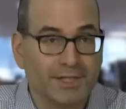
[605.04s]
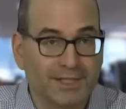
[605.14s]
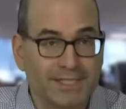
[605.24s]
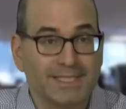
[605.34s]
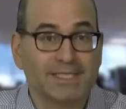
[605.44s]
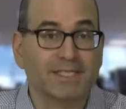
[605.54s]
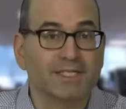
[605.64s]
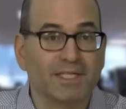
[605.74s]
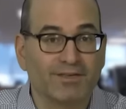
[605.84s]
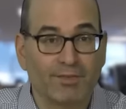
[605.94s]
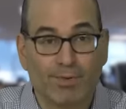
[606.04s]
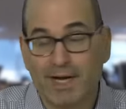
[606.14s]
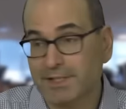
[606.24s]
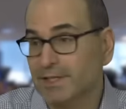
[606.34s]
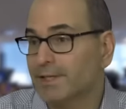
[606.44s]
the consistency of the
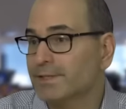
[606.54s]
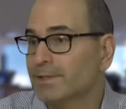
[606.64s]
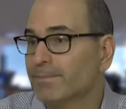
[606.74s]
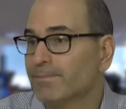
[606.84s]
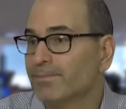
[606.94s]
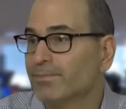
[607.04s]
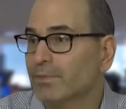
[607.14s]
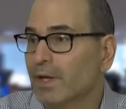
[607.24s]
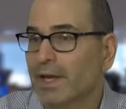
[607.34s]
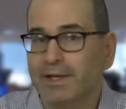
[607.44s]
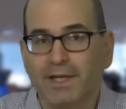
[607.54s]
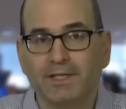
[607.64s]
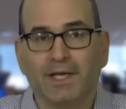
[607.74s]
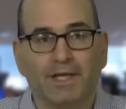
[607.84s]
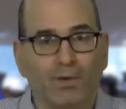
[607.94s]
process. And,
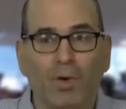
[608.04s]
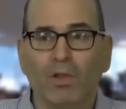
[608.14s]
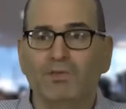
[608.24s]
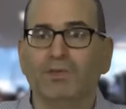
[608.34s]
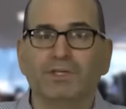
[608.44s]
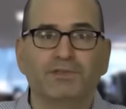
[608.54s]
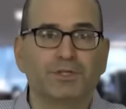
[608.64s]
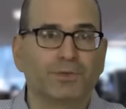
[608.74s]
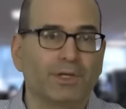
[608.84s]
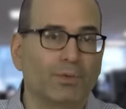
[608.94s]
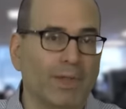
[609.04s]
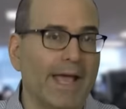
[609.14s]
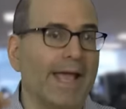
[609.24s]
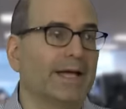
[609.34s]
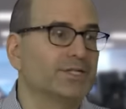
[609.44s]
and, and all of you individually will
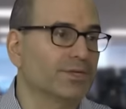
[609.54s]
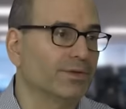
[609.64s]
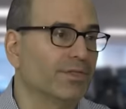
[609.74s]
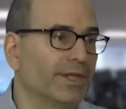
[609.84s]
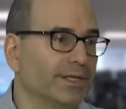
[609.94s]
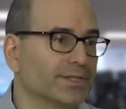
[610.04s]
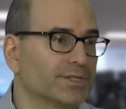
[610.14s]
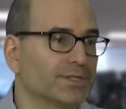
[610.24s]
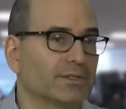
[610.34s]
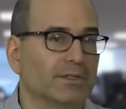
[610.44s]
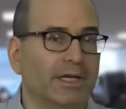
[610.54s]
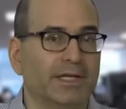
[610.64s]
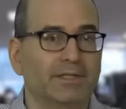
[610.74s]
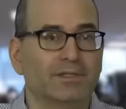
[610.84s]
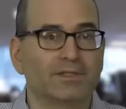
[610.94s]
add certain things
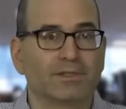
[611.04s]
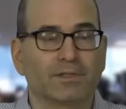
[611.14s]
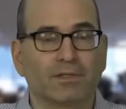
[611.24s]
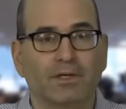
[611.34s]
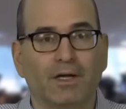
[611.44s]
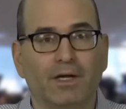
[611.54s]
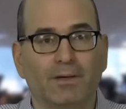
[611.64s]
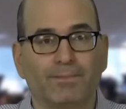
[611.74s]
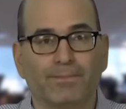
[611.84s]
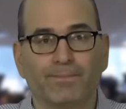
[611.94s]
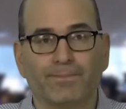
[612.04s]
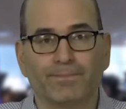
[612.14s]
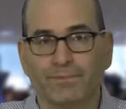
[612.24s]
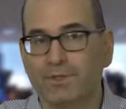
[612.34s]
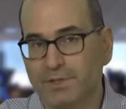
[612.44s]
and, um,
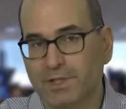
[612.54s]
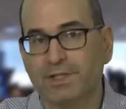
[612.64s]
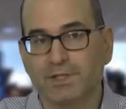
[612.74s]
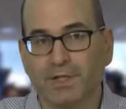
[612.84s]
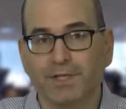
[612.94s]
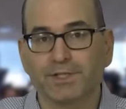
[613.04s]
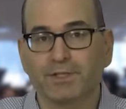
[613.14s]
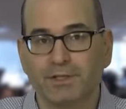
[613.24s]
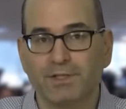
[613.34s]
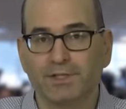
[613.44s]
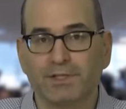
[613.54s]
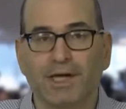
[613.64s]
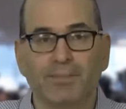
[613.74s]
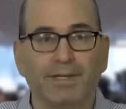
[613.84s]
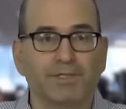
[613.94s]
to this list. This is
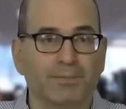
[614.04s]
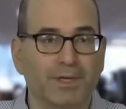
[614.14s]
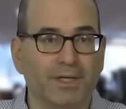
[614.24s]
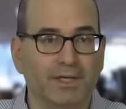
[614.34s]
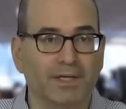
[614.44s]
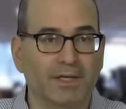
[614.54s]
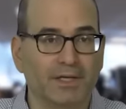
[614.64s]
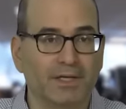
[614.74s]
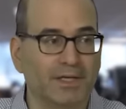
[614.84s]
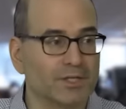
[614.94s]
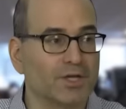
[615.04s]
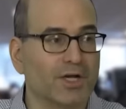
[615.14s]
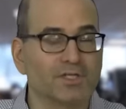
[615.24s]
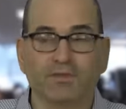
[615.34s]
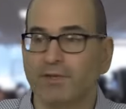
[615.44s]
not meant to be an, a, an
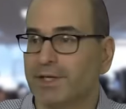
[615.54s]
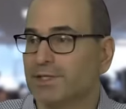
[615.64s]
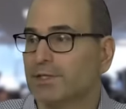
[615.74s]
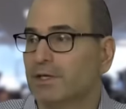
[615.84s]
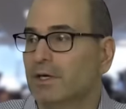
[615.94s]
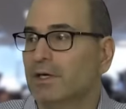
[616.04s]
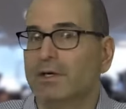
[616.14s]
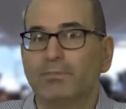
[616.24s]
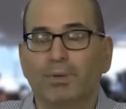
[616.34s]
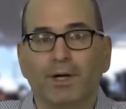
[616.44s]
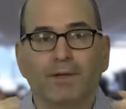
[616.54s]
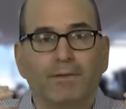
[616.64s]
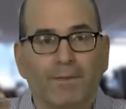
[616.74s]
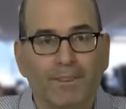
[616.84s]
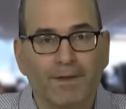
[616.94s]
exhaustive list,
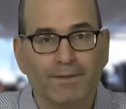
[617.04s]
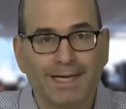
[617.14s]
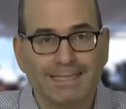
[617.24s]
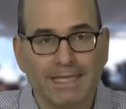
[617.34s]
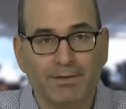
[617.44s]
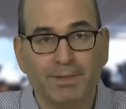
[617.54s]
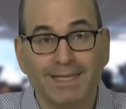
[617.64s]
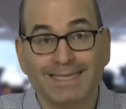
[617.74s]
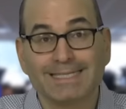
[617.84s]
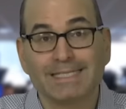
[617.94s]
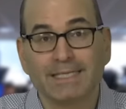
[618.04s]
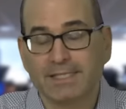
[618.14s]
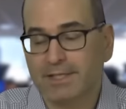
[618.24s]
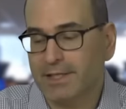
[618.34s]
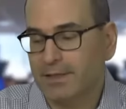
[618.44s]
but the idea of being
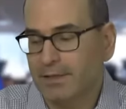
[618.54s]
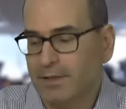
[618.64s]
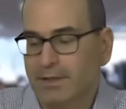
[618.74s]
consistent